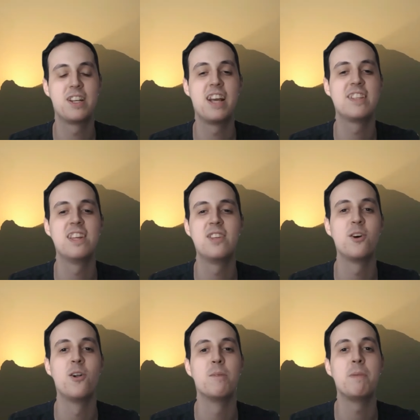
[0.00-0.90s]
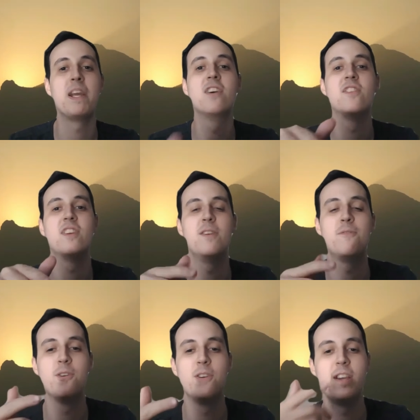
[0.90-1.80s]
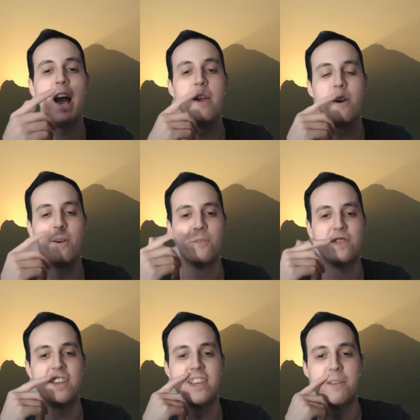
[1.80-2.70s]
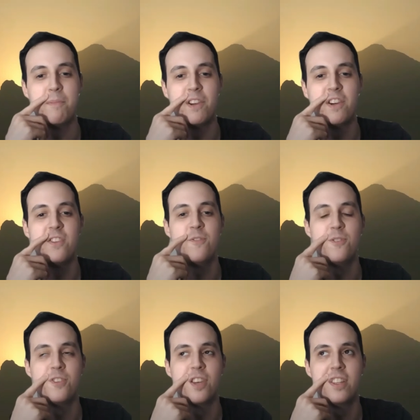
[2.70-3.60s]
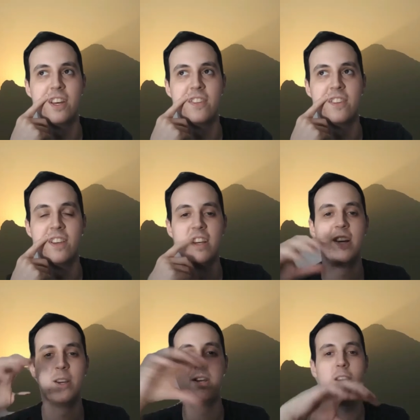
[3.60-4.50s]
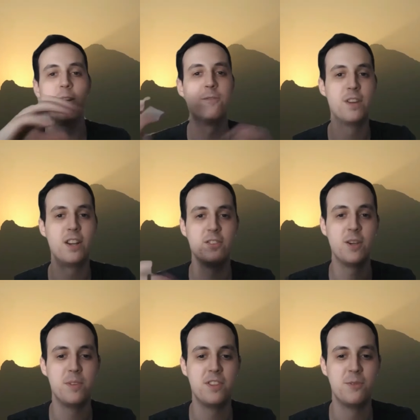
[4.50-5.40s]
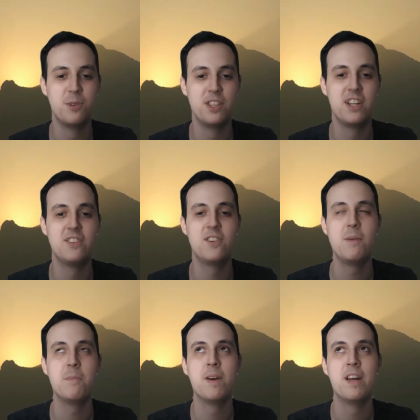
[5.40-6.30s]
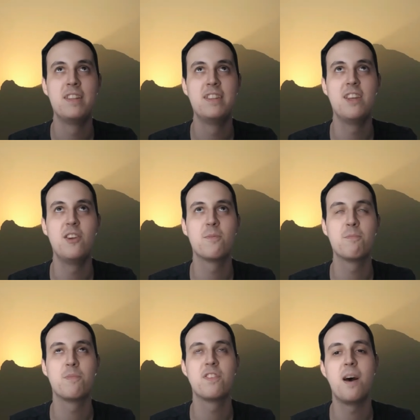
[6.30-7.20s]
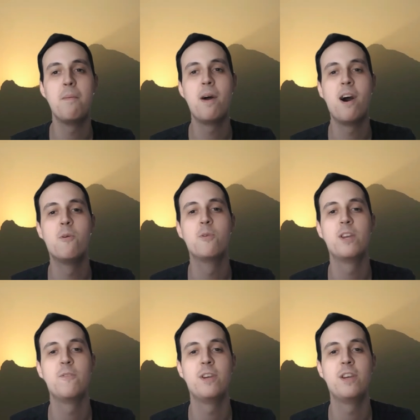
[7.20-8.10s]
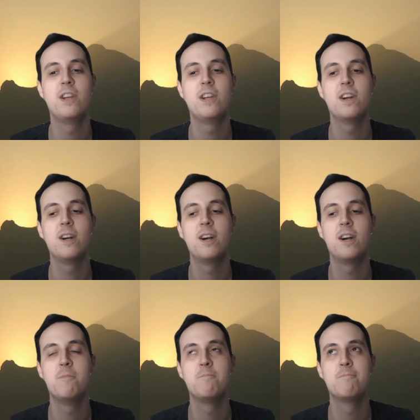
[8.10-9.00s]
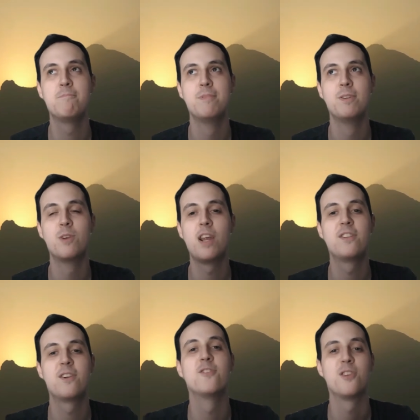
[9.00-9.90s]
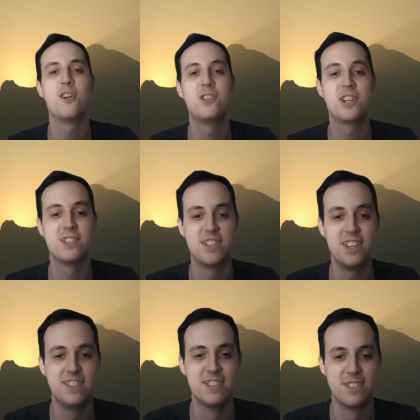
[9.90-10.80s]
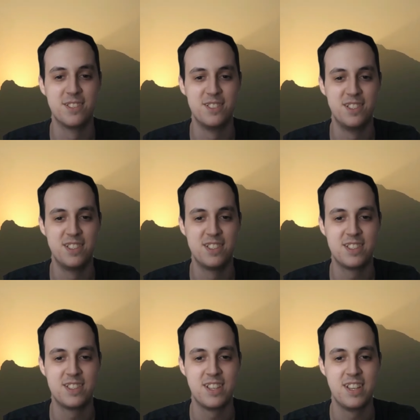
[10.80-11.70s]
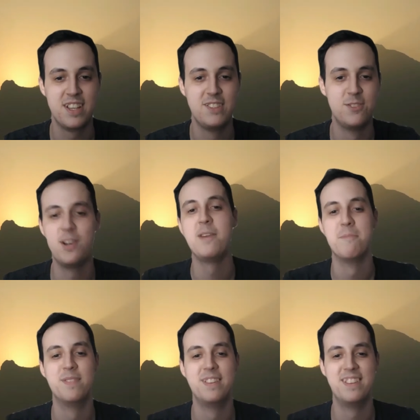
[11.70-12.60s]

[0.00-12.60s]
connected at all. Because if you, I was thinking, because if you say that is there dreams within a dream, then you're somehow giving a greater ontological status to this dream,